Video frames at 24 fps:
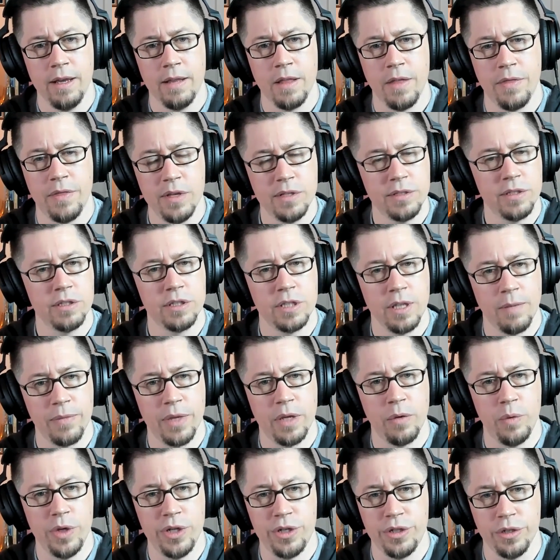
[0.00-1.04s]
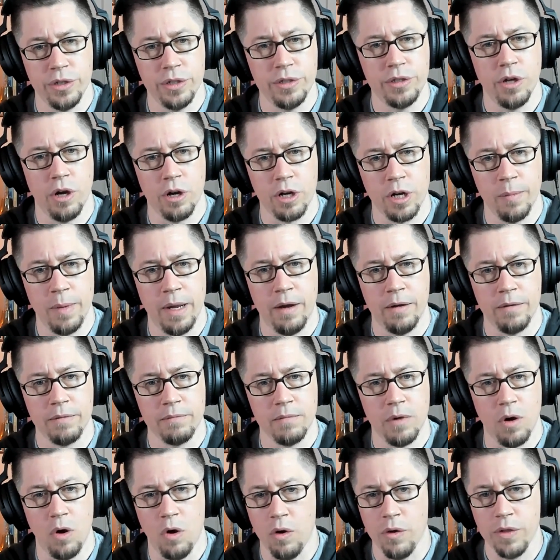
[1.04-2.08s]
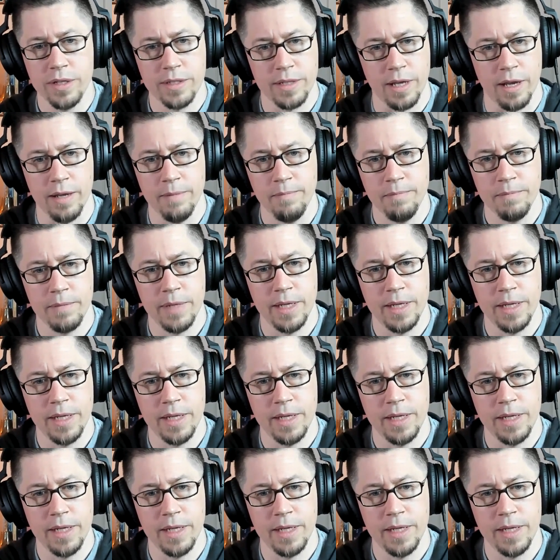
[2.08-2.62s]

that this is something we should talk about all the time.